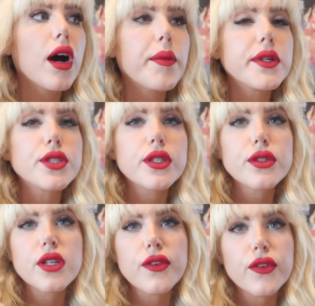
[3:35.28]
a bunch of
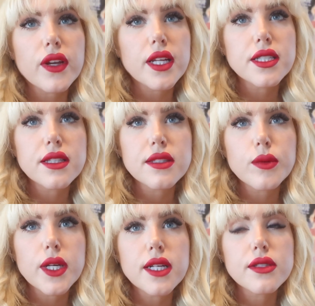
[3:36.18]
other stuff I've got to get done
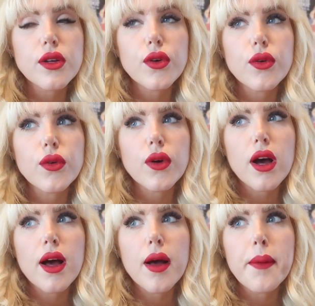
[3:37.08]
this week. So
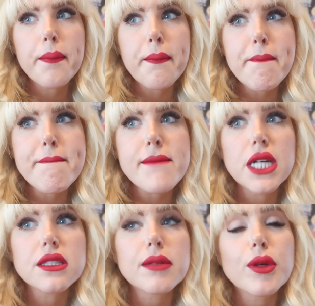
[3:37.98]
um,
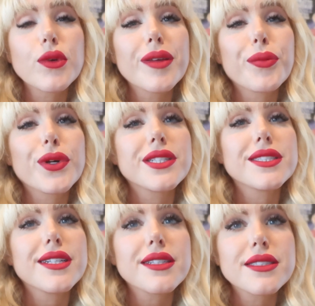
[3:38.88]
it's going to be a really
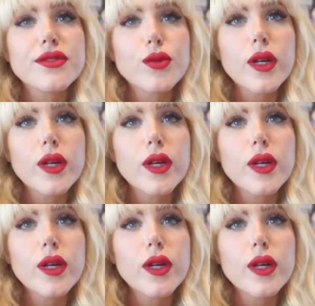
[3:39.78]
productive